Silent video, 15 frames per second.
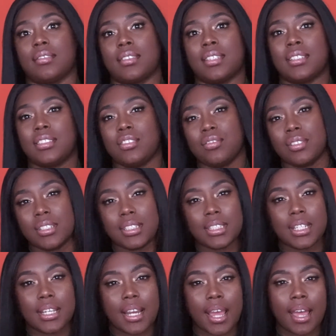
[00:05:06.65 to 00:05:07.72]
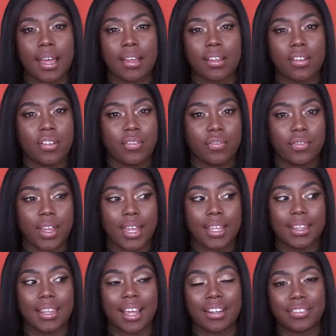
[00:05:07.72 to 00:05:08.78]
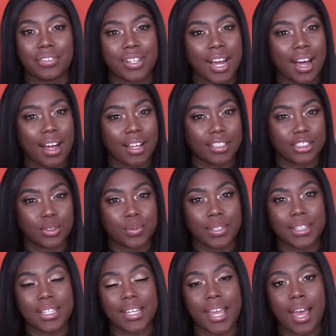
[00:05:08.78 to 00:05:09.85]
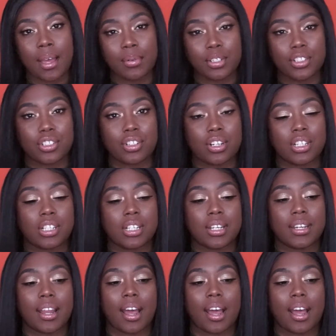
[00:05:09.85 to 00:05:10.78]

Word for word: this unit did have a lot of cons with the cap construction.